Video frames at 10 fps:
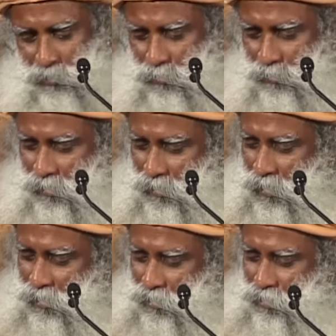you
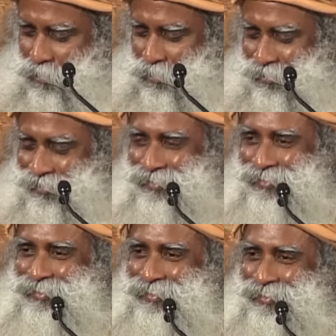realized,
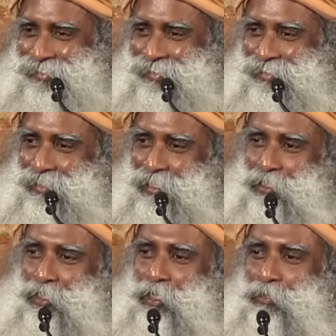
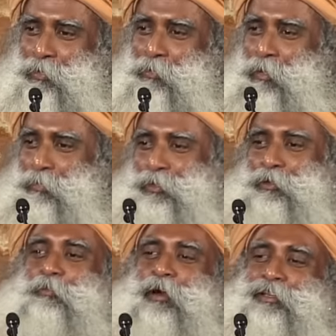let's say you remember
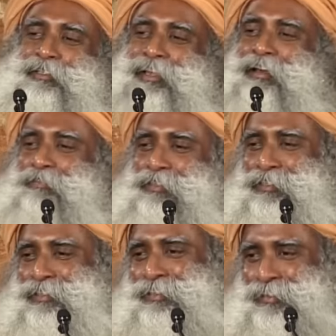your past
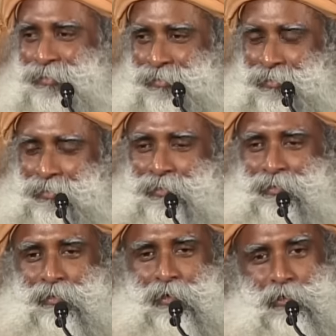lives,
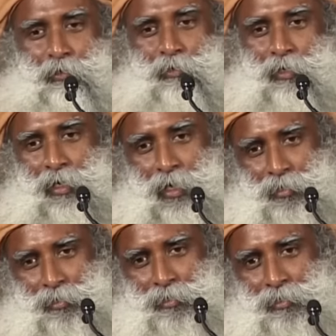and you
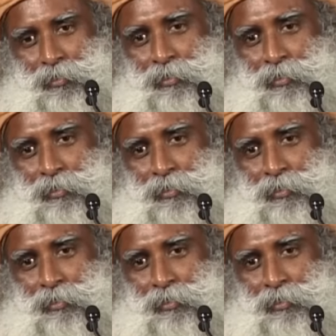realized